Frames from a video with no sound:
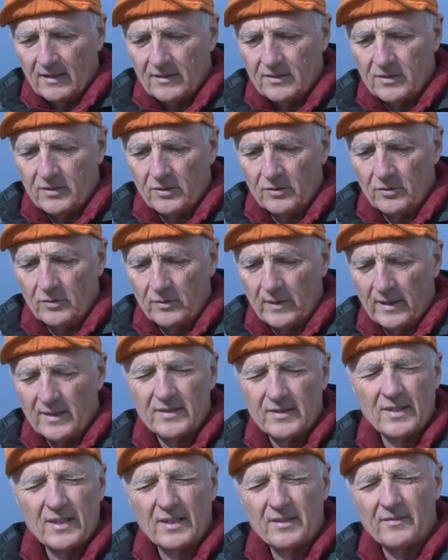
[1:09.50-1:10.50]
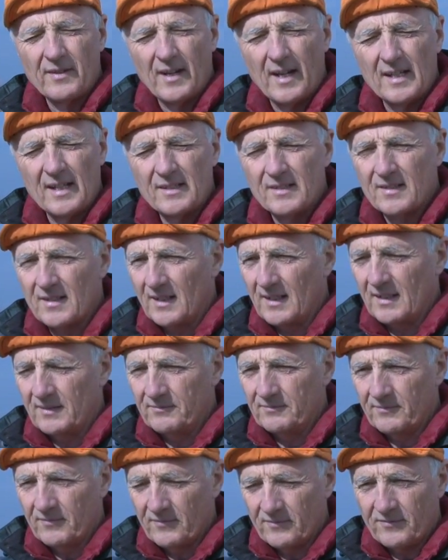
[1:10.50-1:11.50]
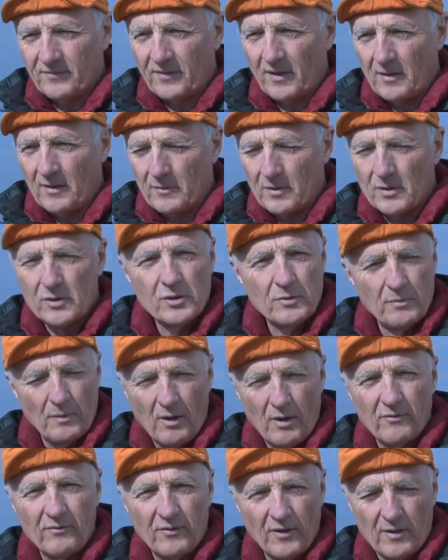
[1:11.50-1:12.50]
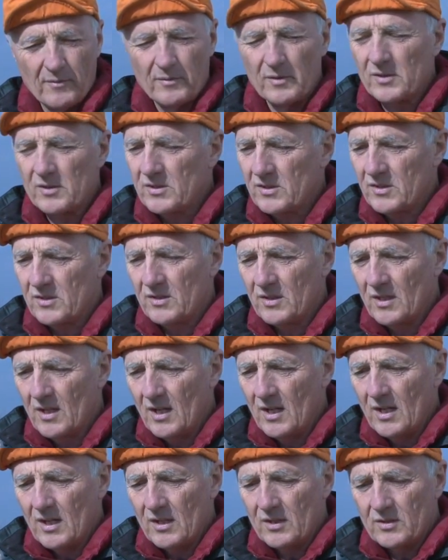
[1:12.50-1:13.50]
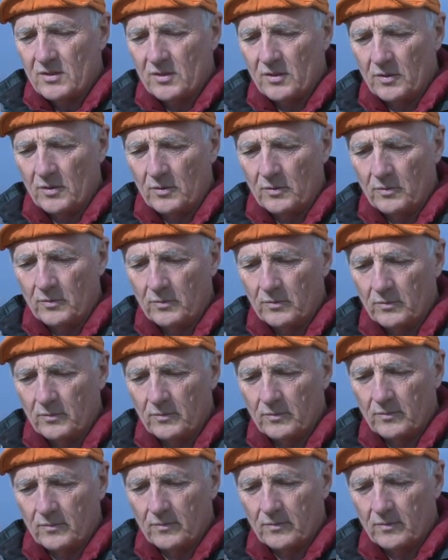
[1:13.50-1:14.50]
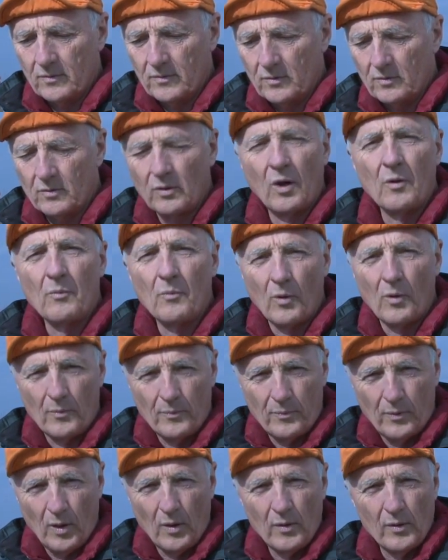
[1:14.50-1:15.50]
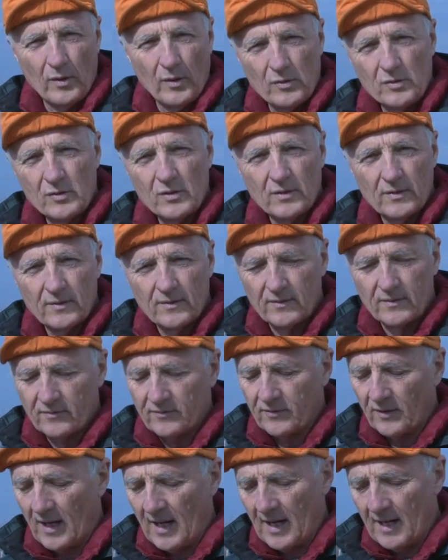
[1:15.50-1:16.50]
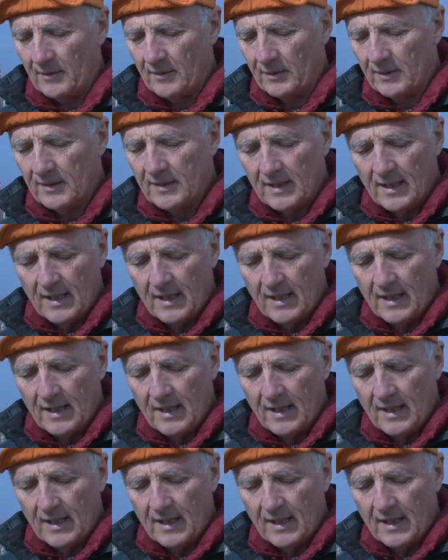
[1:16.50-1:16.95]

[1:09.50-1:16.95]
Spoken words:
to incentivize farmers, small farmers, to grow more produce for Iowa,